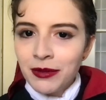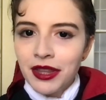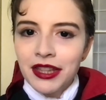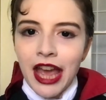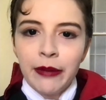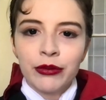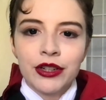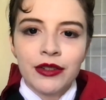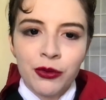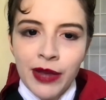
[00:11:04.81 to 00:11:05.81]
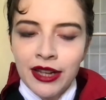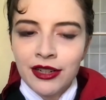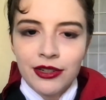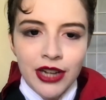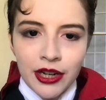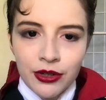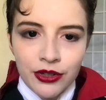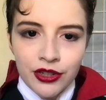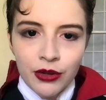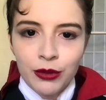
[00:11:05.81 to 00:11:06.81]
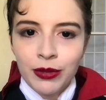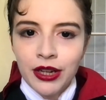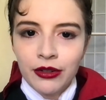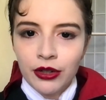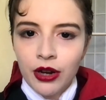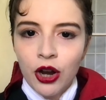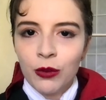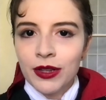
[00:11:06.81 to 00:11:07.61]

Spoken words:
that the apparition of a man in a checkered shirt would appear in her home,